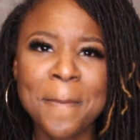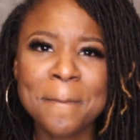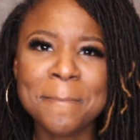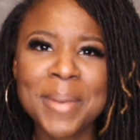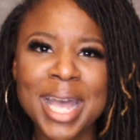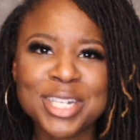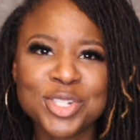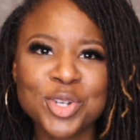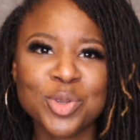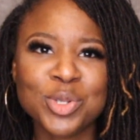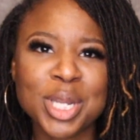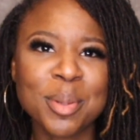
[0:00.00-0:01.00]

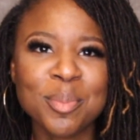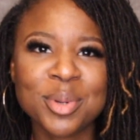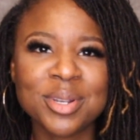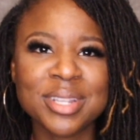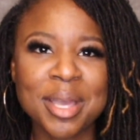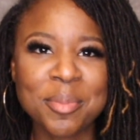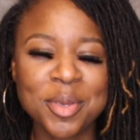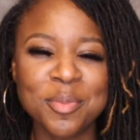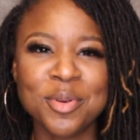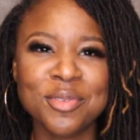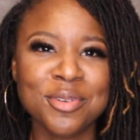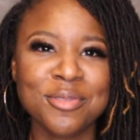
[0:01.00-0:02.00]
magical number that
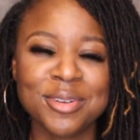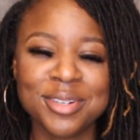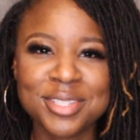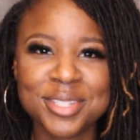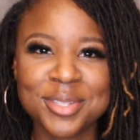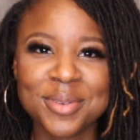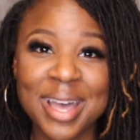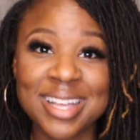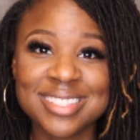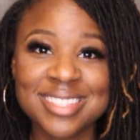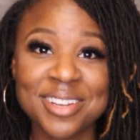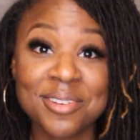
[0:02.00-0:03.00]
people refer to
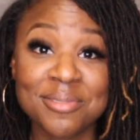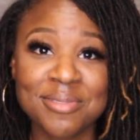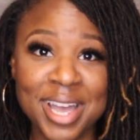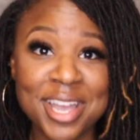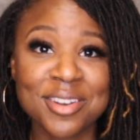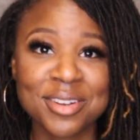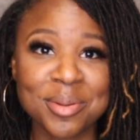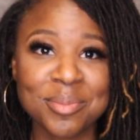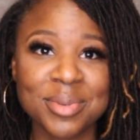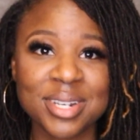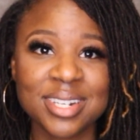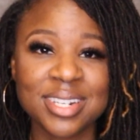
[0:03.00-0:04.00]
as their FIRE
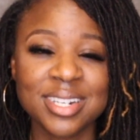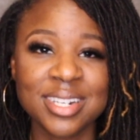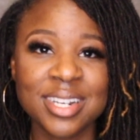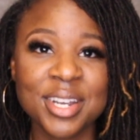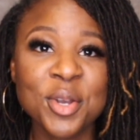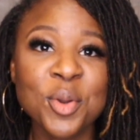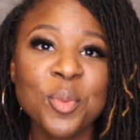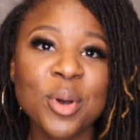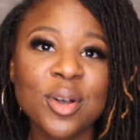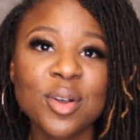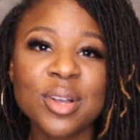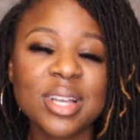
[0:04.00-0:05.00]
number?
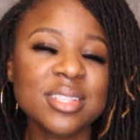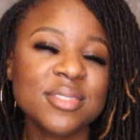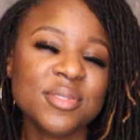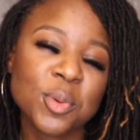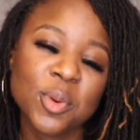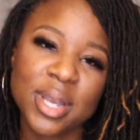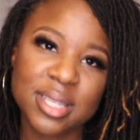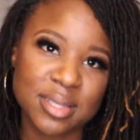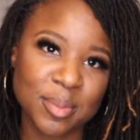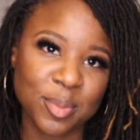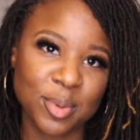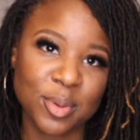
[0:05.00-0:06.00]
Well, it's quite
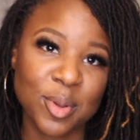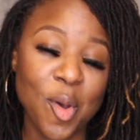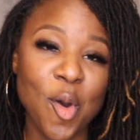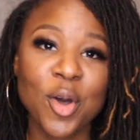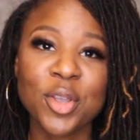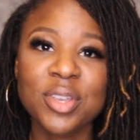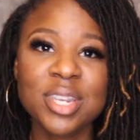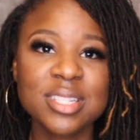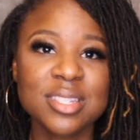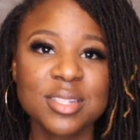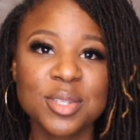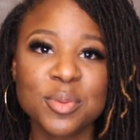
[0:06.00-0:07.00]
simple. All you need
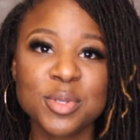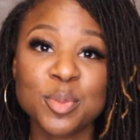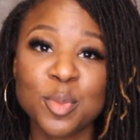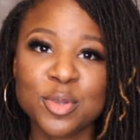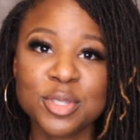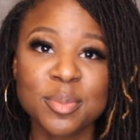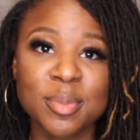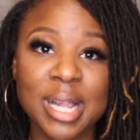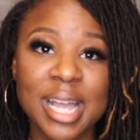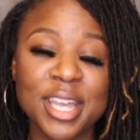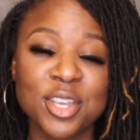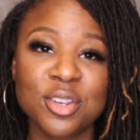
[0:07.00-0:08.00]
to do is
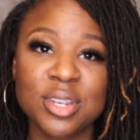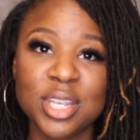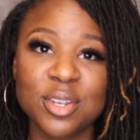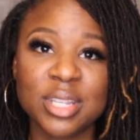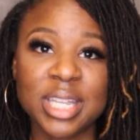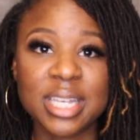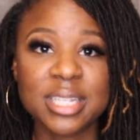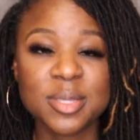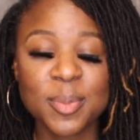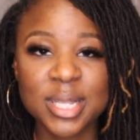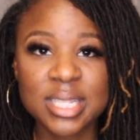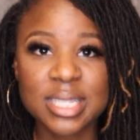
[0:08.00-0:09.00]
multiply your yearly
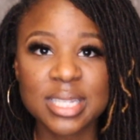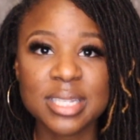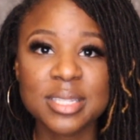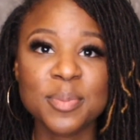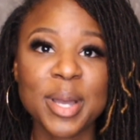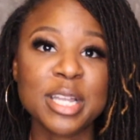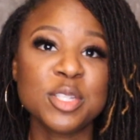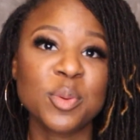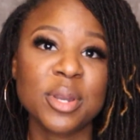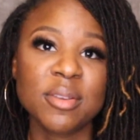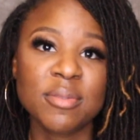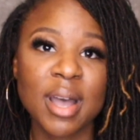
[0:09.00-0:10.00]
expenses by
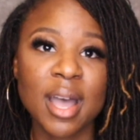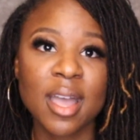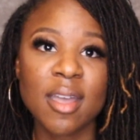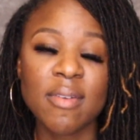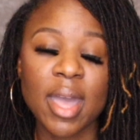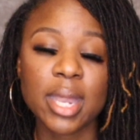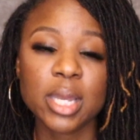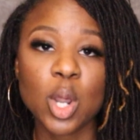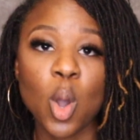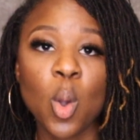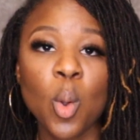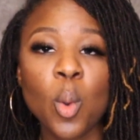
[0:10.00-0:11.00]
25 and
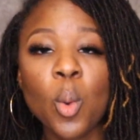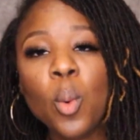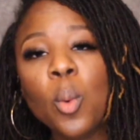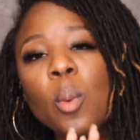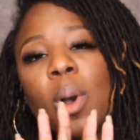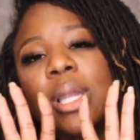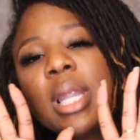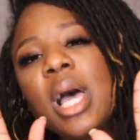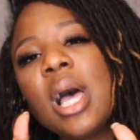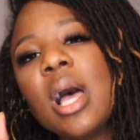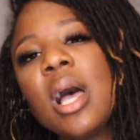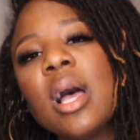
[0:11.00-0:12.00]

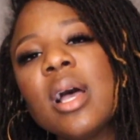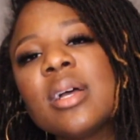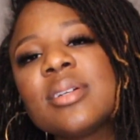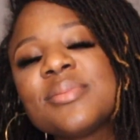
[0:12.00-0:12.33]
voila!